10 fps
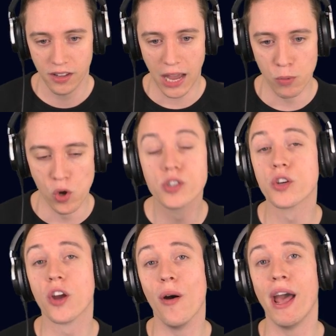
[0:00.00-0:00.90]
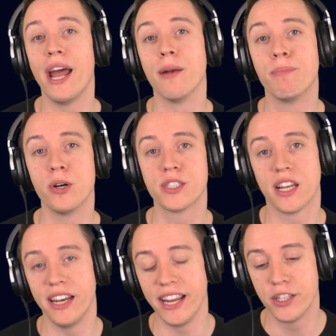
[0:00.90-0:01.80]
I will also go ahead and post
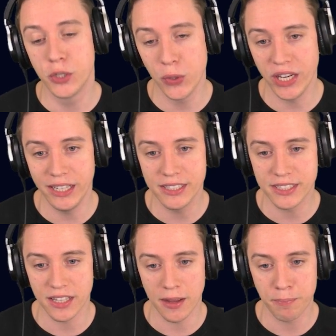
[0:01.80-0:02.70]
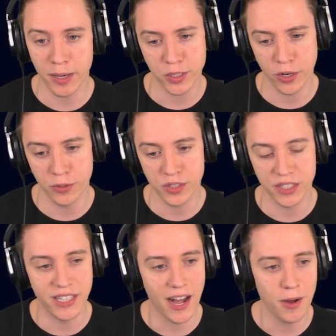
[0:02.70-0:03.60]
a link to these uh, patch notes
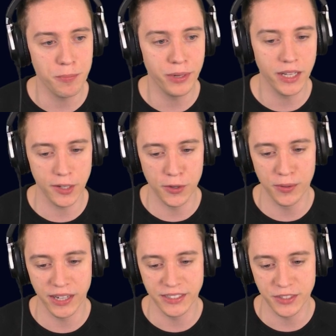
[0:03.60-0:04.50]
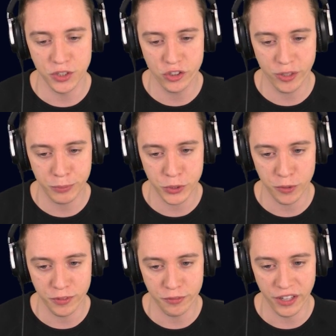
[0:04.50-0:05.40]
down below in the description
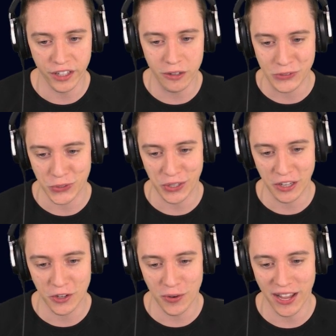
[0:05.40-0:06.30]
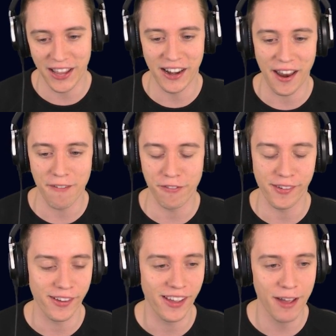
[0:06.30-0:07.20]
of the video, so you can go ahead and have,
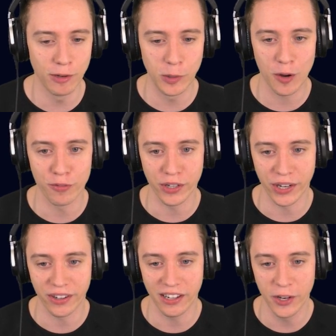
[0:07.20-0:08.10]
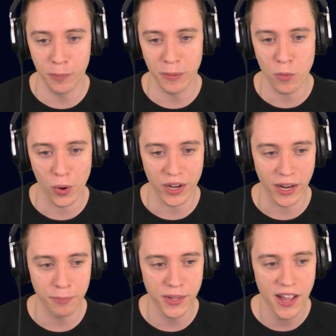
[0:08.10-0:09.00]
uh, have a look over there a little bit more in
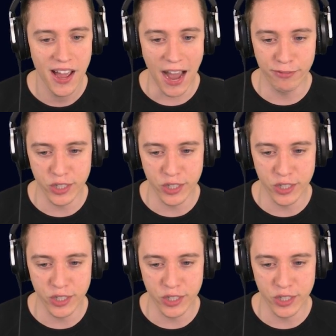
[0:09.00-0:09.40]
depth. I've